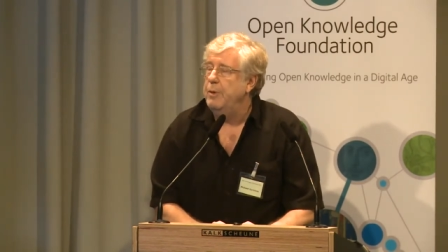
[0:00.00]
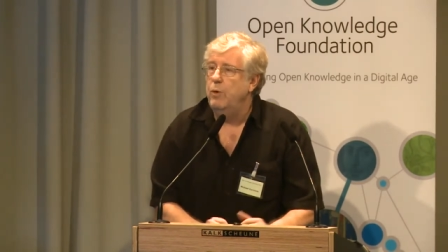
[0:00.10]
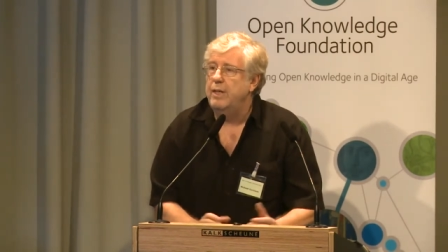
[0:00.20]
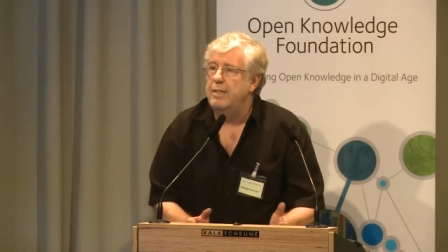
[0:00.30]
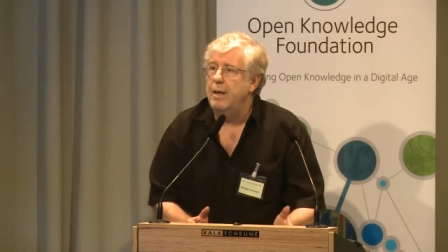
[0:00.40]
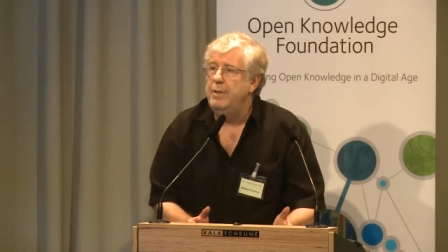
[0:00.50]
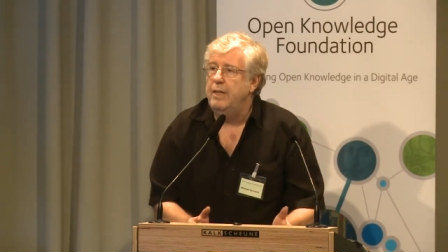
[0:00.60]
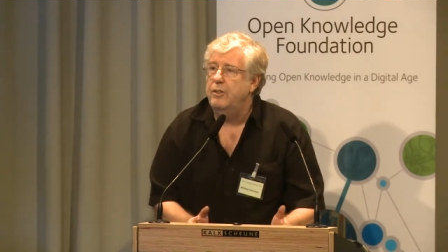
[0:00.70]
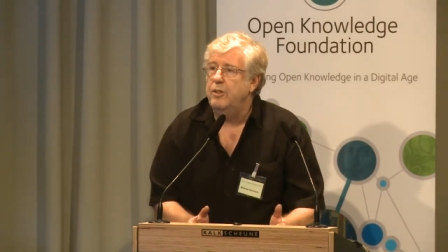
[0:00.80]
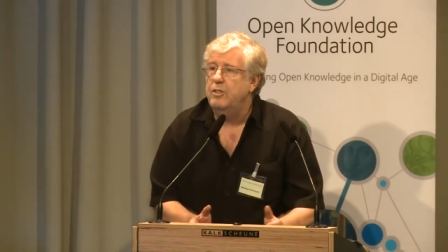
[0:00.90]
And what does that
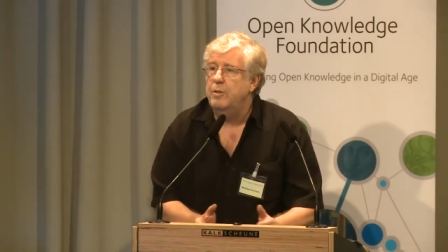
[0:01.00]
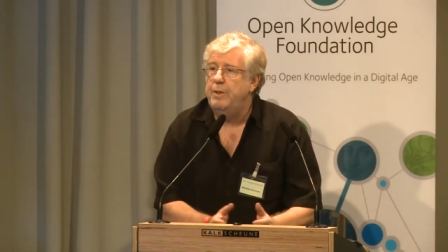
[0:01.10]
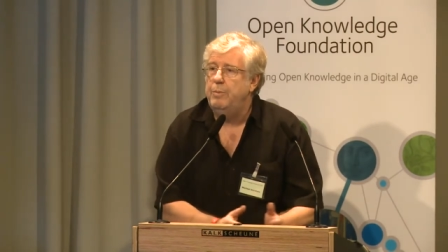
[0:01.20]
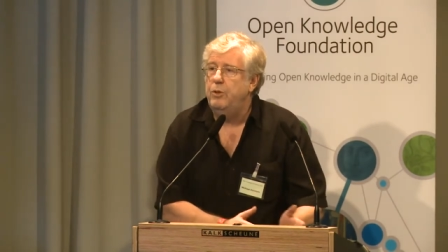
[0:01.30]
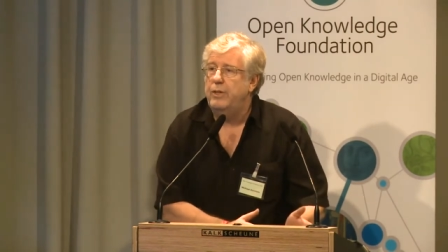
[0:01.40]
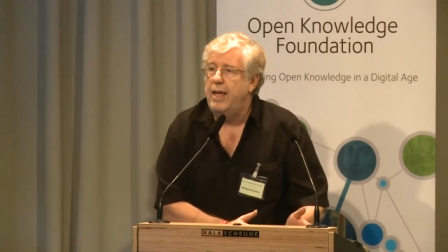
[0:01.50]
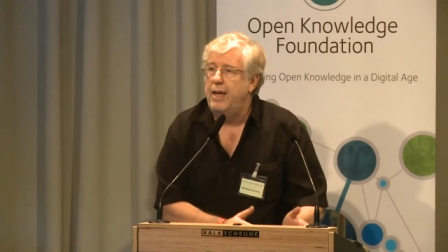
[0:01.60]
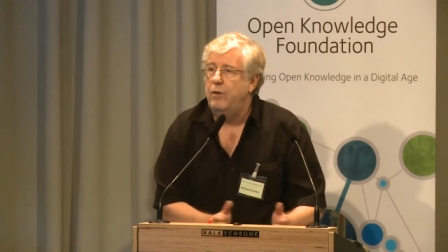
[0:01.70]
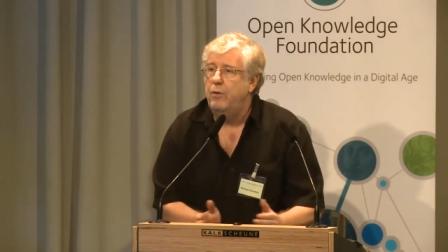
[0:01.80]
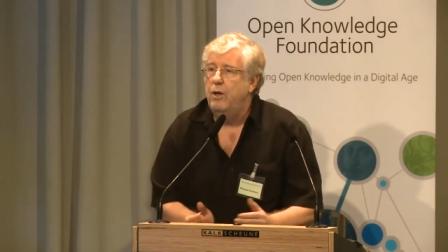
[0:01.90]
mean in terms of people who can't